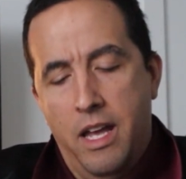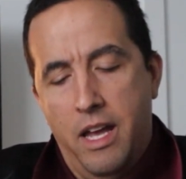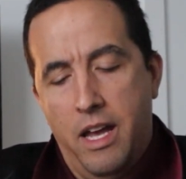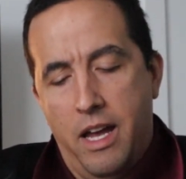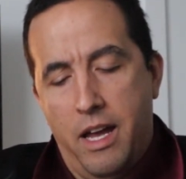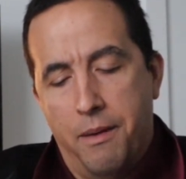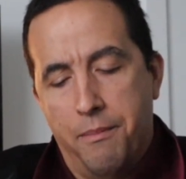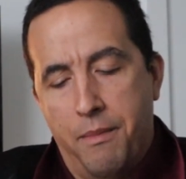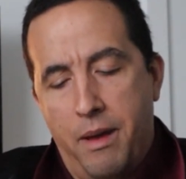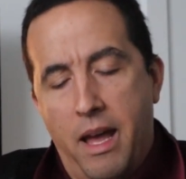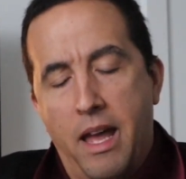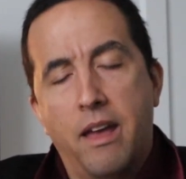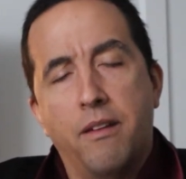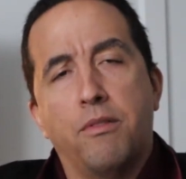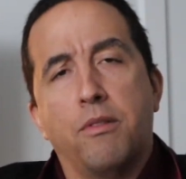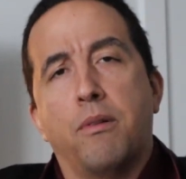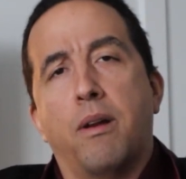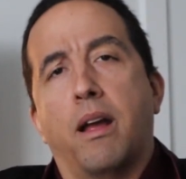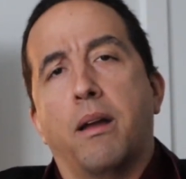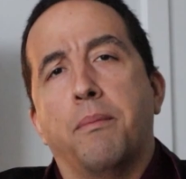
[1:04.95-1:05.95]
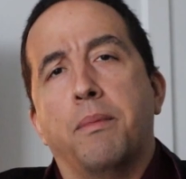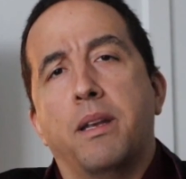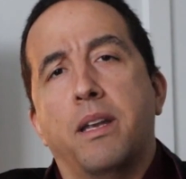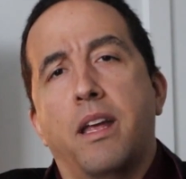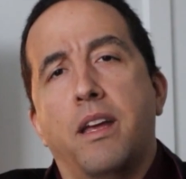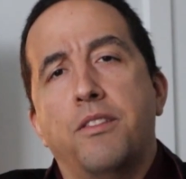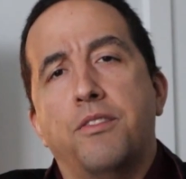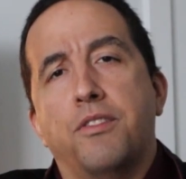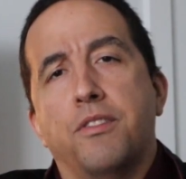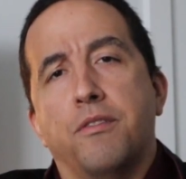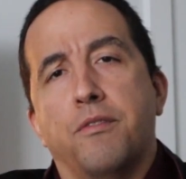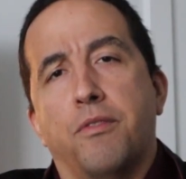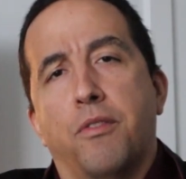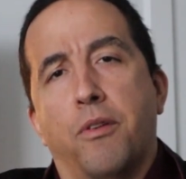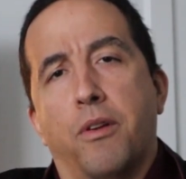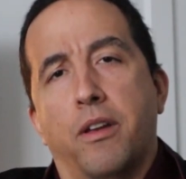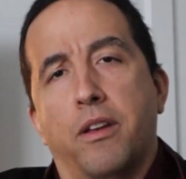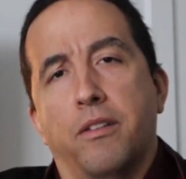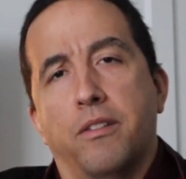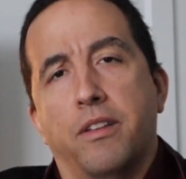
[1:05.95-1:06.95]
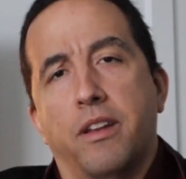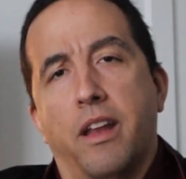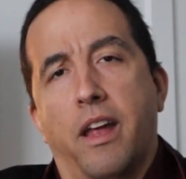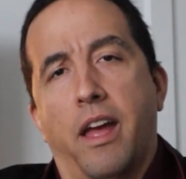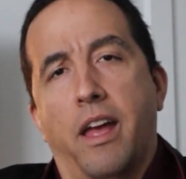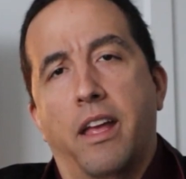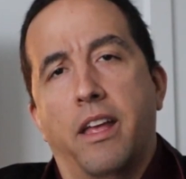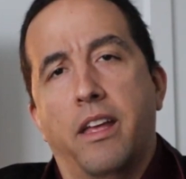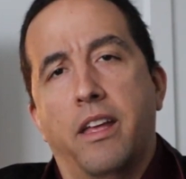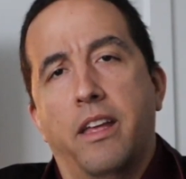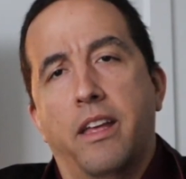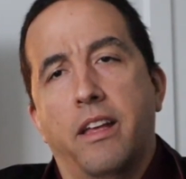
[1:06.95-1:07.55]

I have a recommendation for you today.